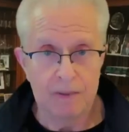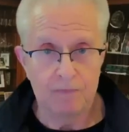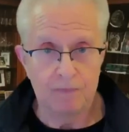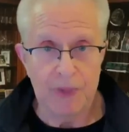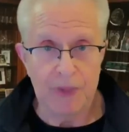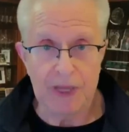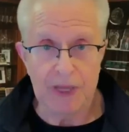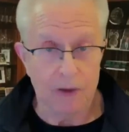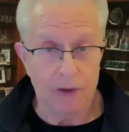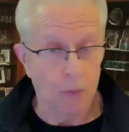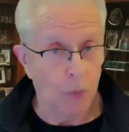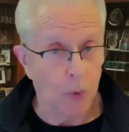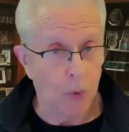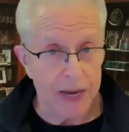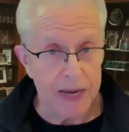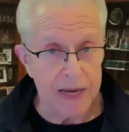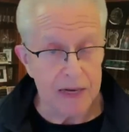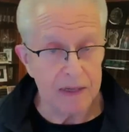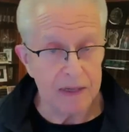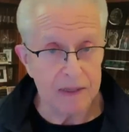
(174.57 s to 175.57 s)
He can
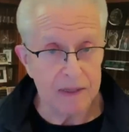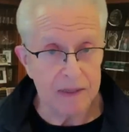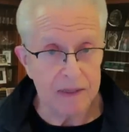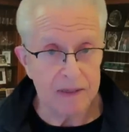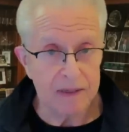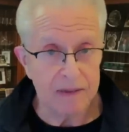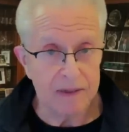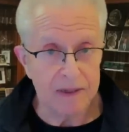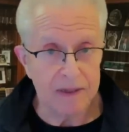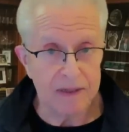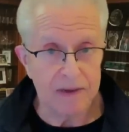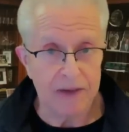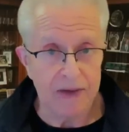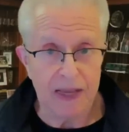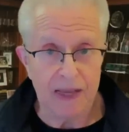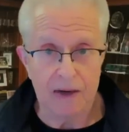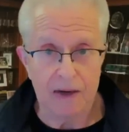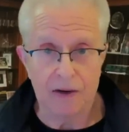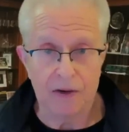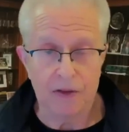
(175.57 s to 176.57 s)
wait,
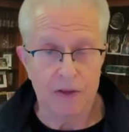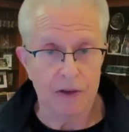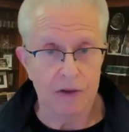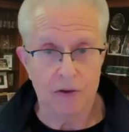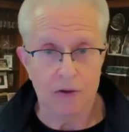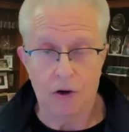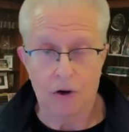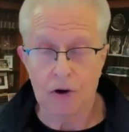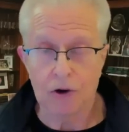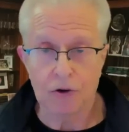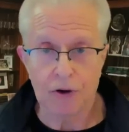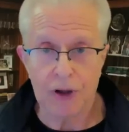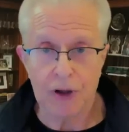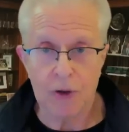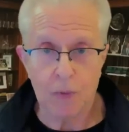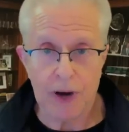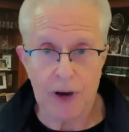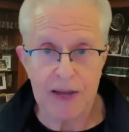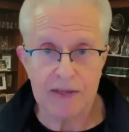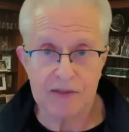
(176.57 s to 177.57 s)
and the longer he
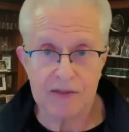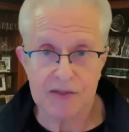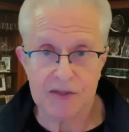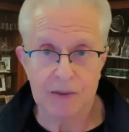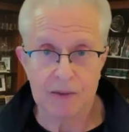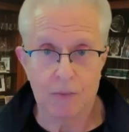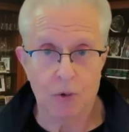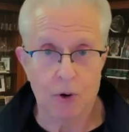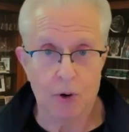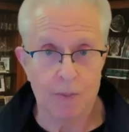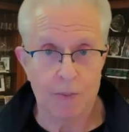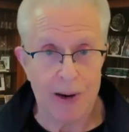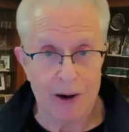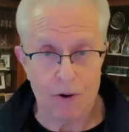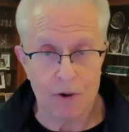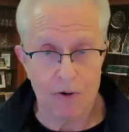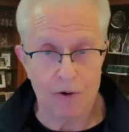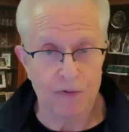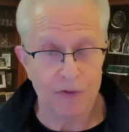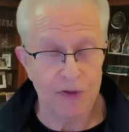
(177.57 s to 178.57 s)
waits, the more
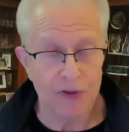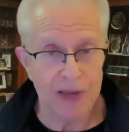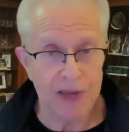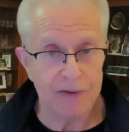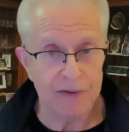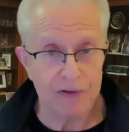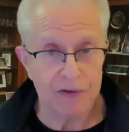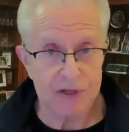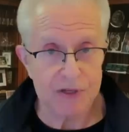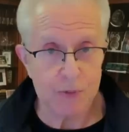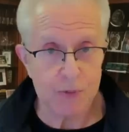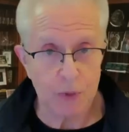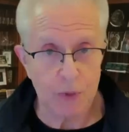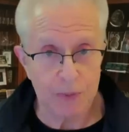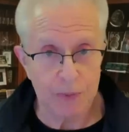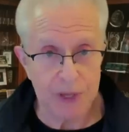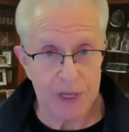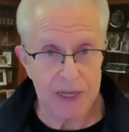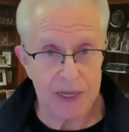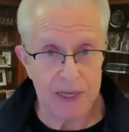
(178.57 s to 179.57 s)
powerful the evidence will
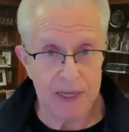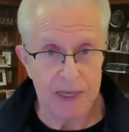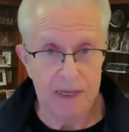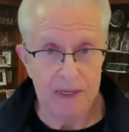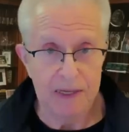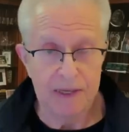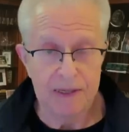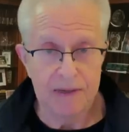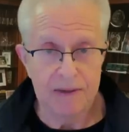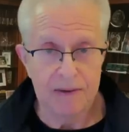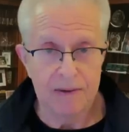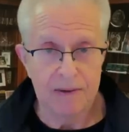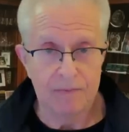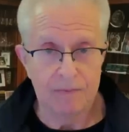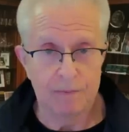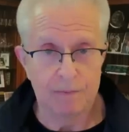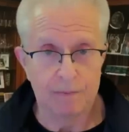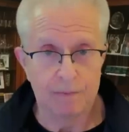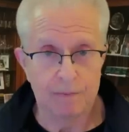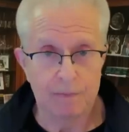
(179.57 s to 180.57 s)
be.
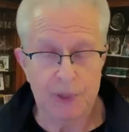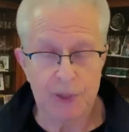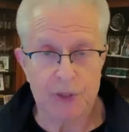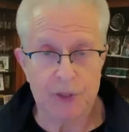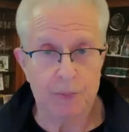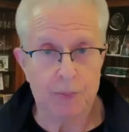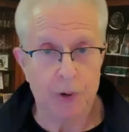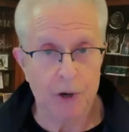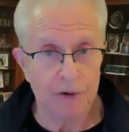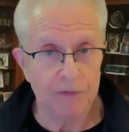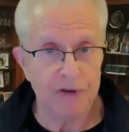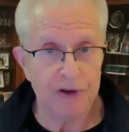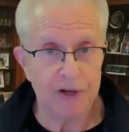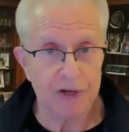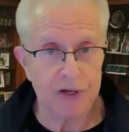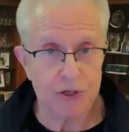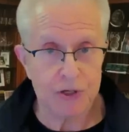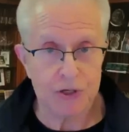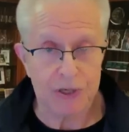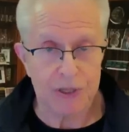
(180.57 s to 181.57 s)
But the
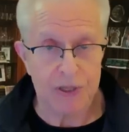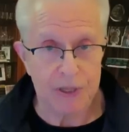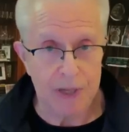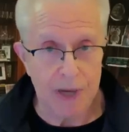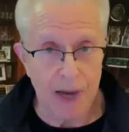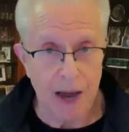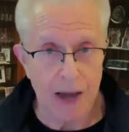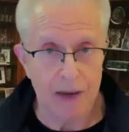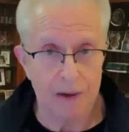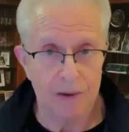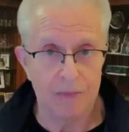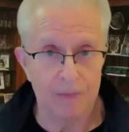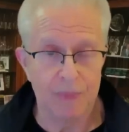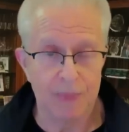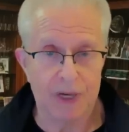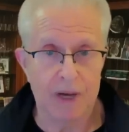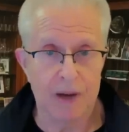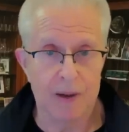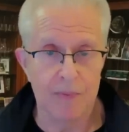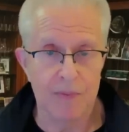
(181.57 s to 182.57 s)
perfect should not
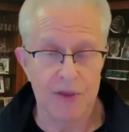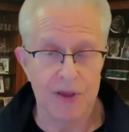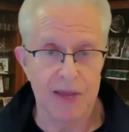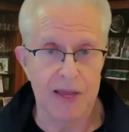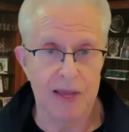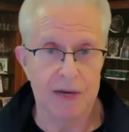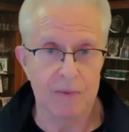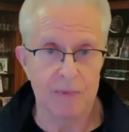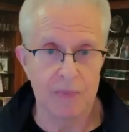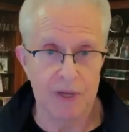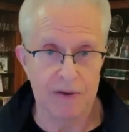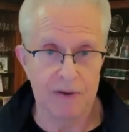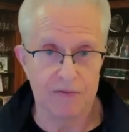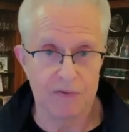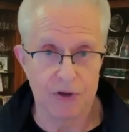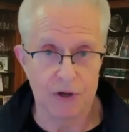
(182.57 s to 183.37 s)
become the enemy of the